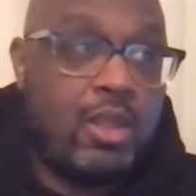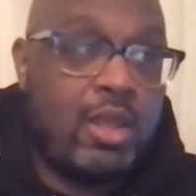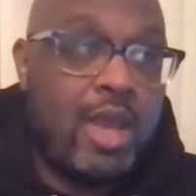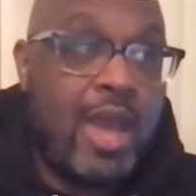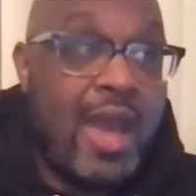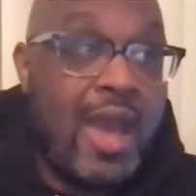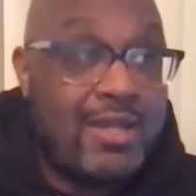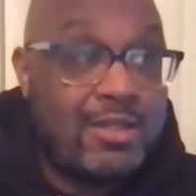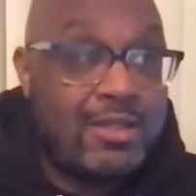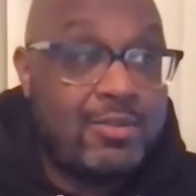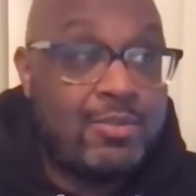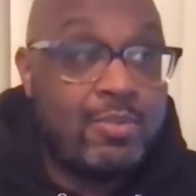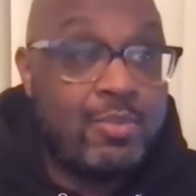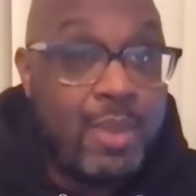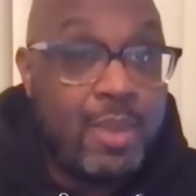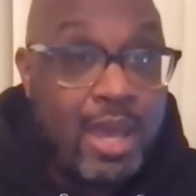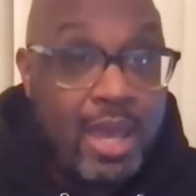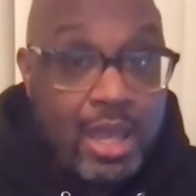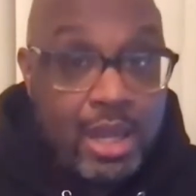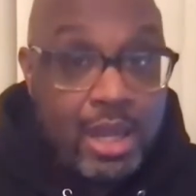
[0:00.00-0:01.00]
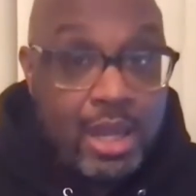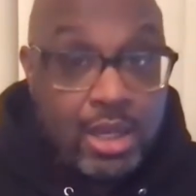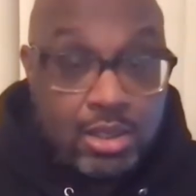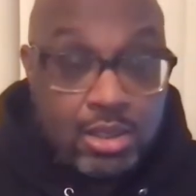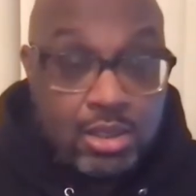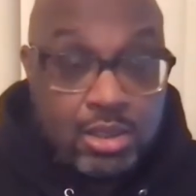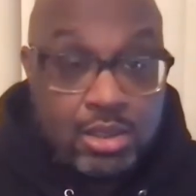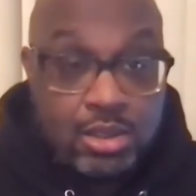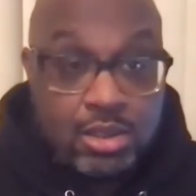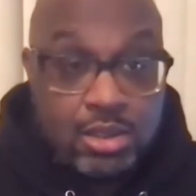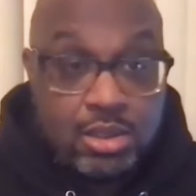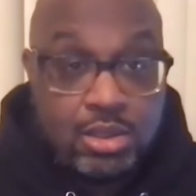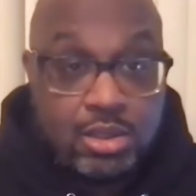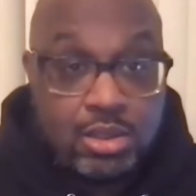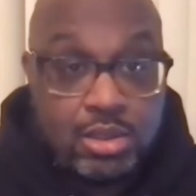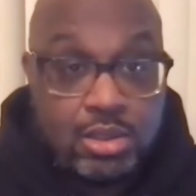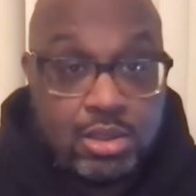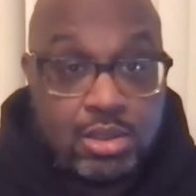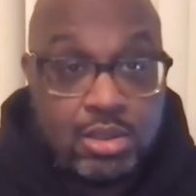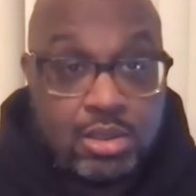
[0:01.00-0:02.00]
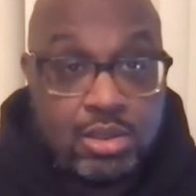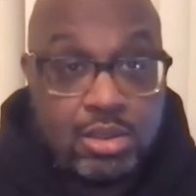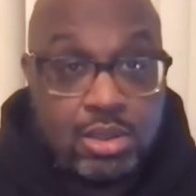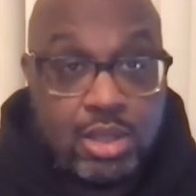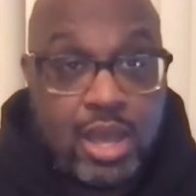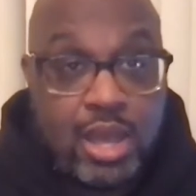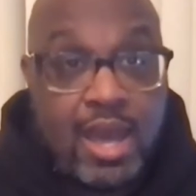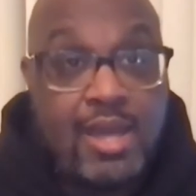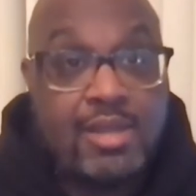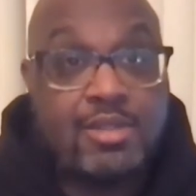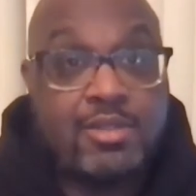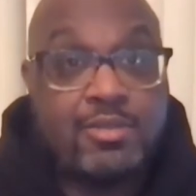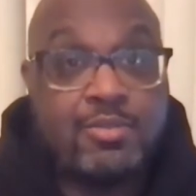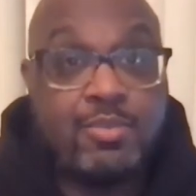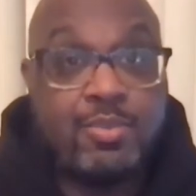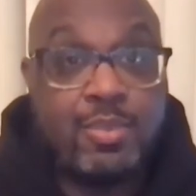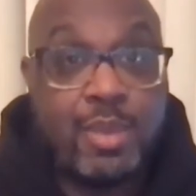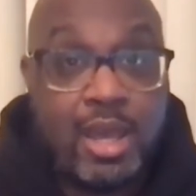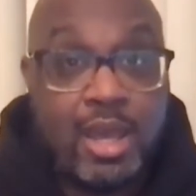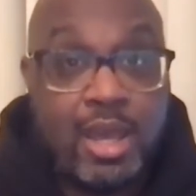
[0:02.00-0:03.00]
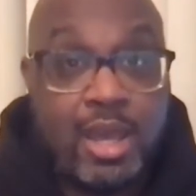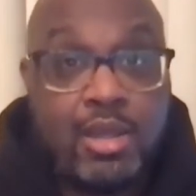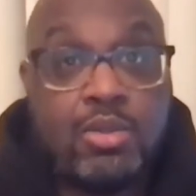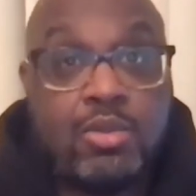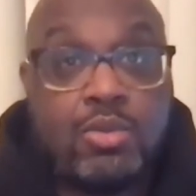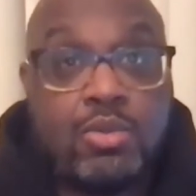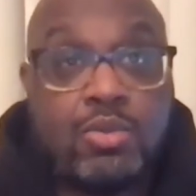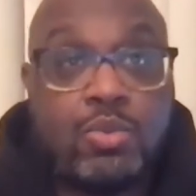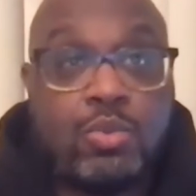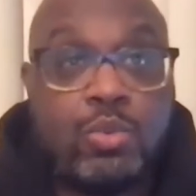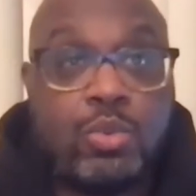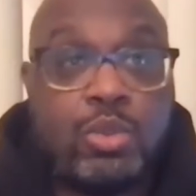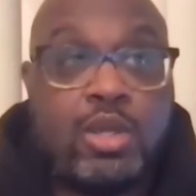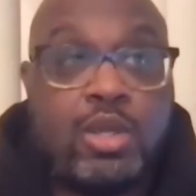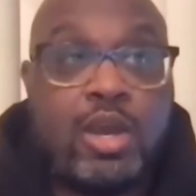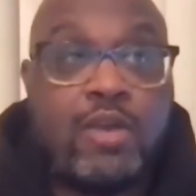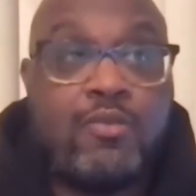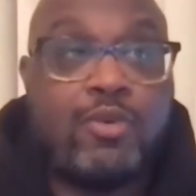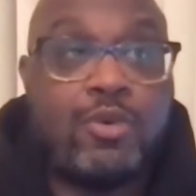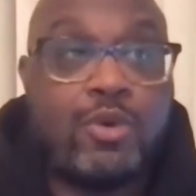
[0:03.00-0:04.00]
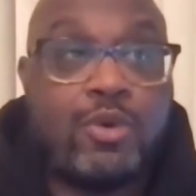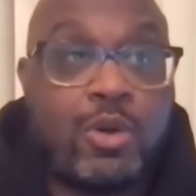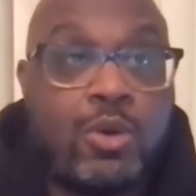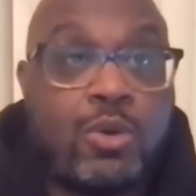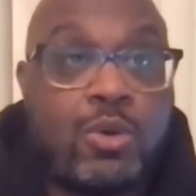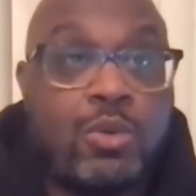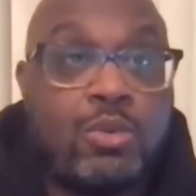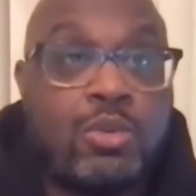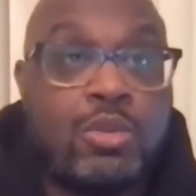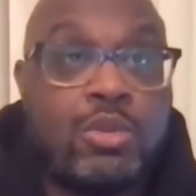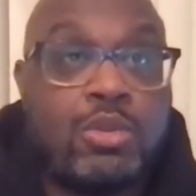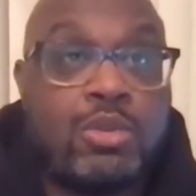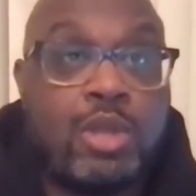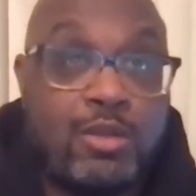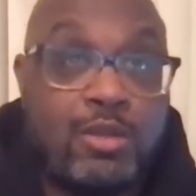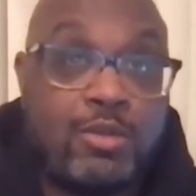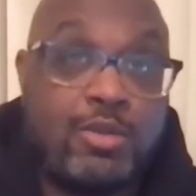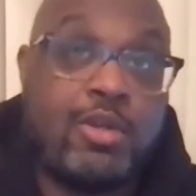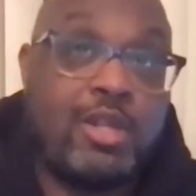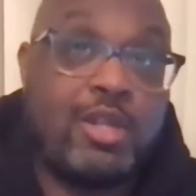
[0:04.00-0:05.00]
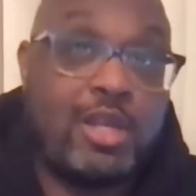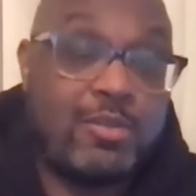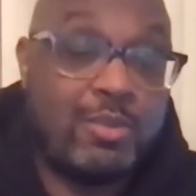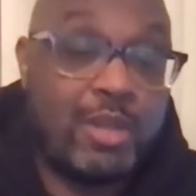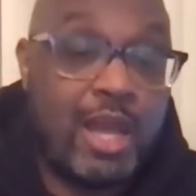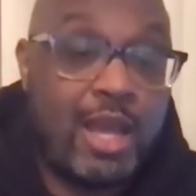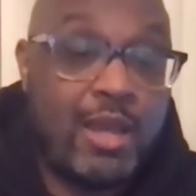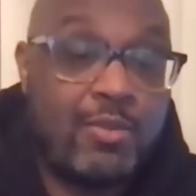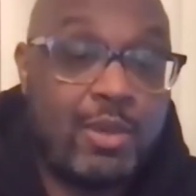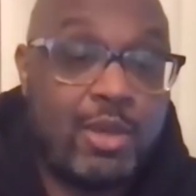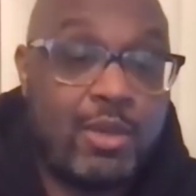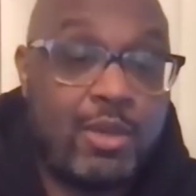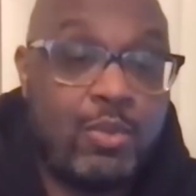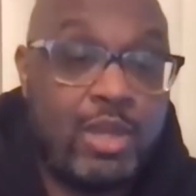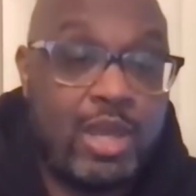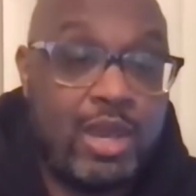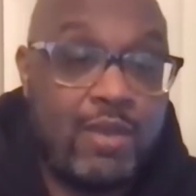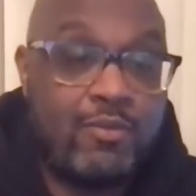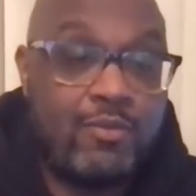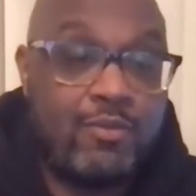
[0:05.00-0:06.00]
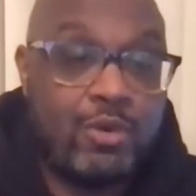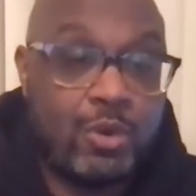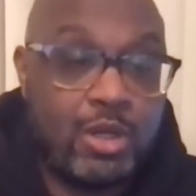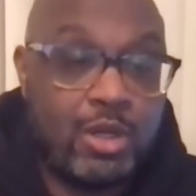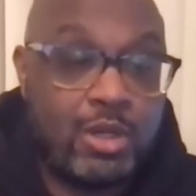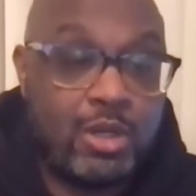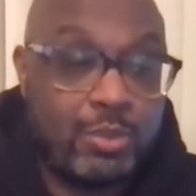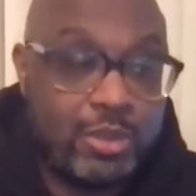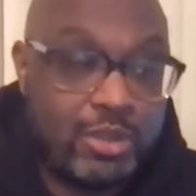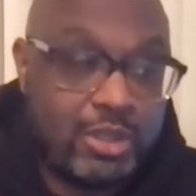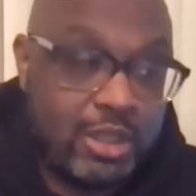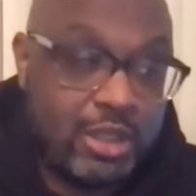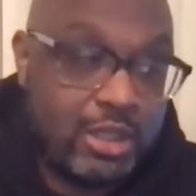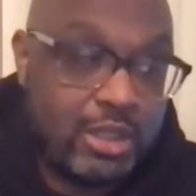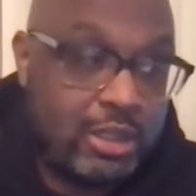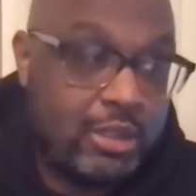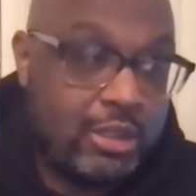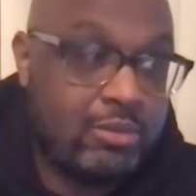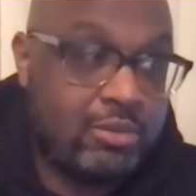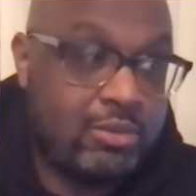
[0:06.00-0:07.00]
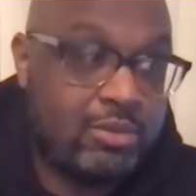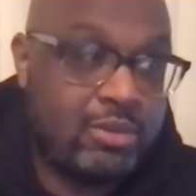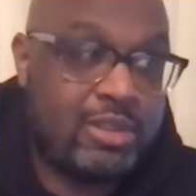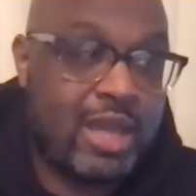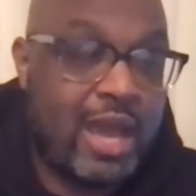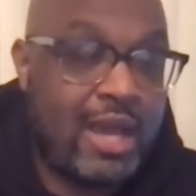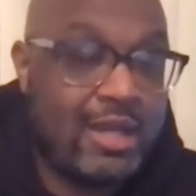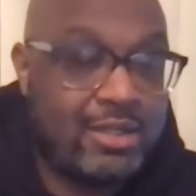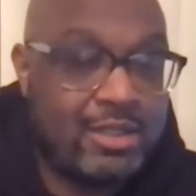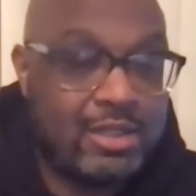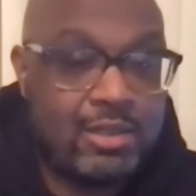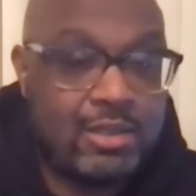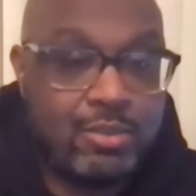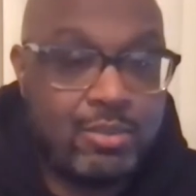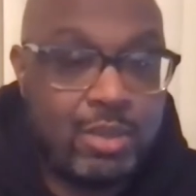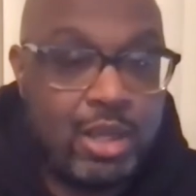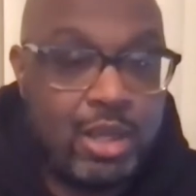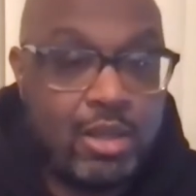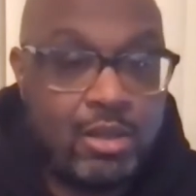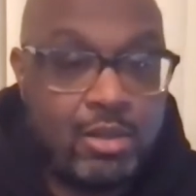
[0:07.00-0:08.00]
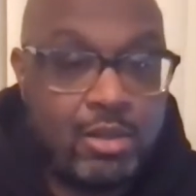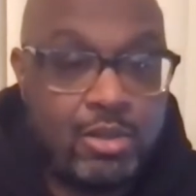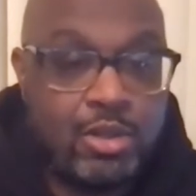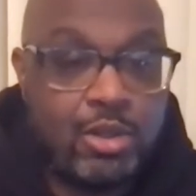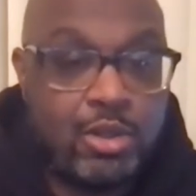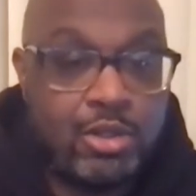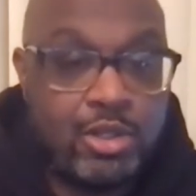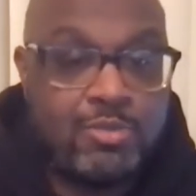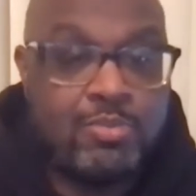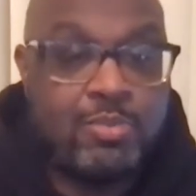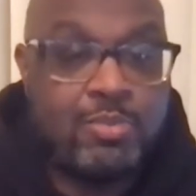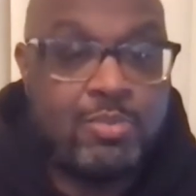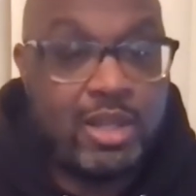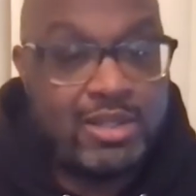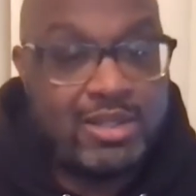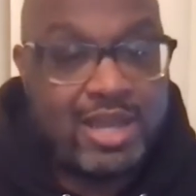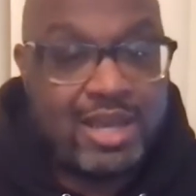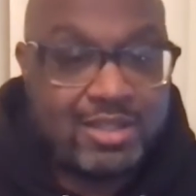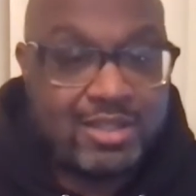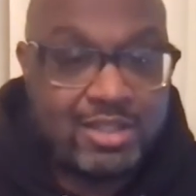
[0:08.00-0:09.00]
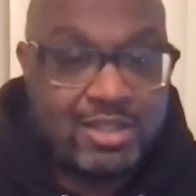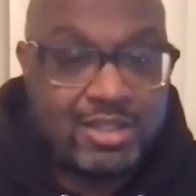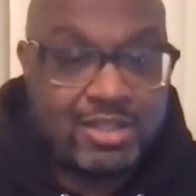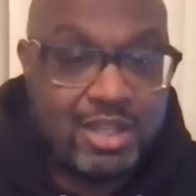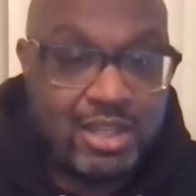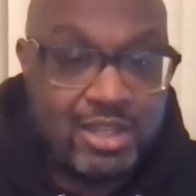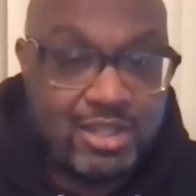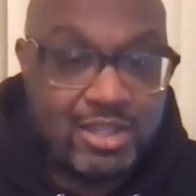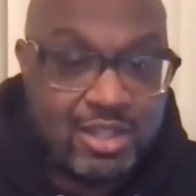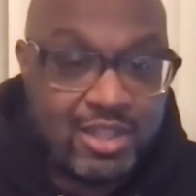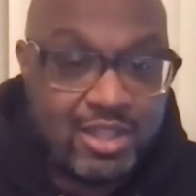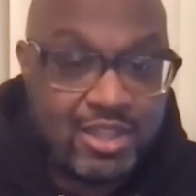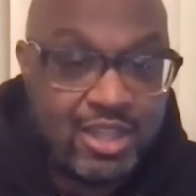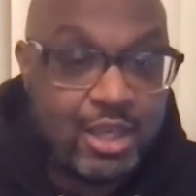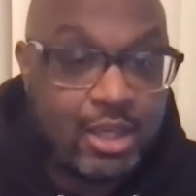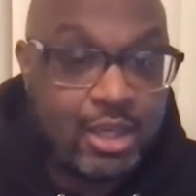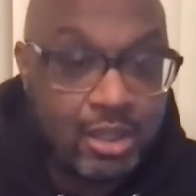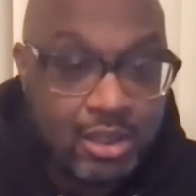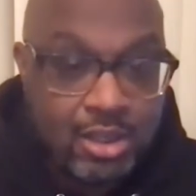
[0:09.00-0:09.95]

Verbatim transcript: As men, as men, we have grown, and Turkey as black men, we have grown in a particularly toxic male, you know, the male toxicity is a thing.